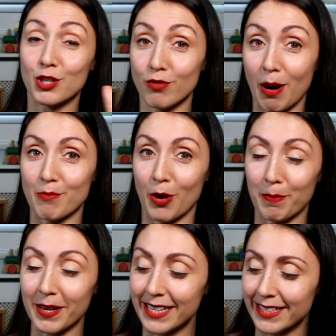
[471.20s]
drum roll
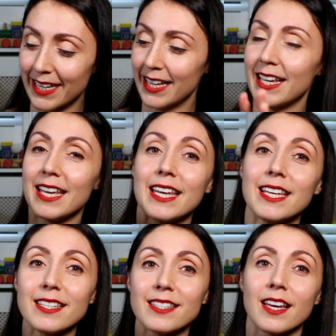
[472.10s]
please,
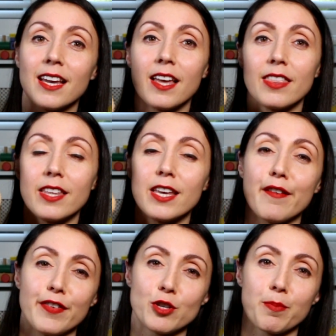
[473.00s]
is the
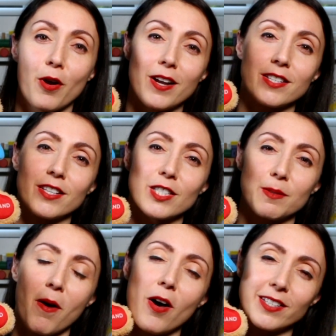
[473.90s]
Fisher-Price
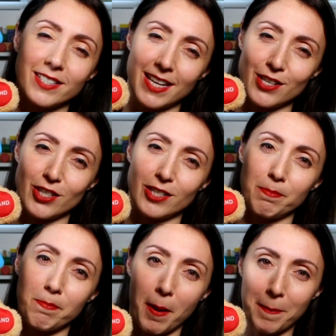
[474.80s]
Smart Stages
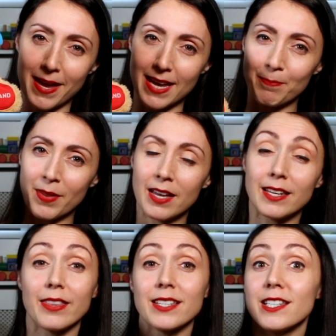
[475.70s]
Puppy.
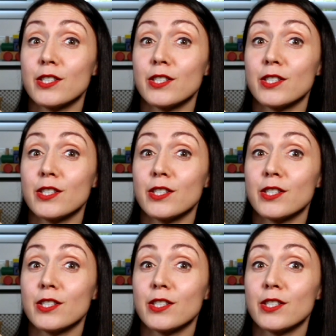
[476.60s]
Now this is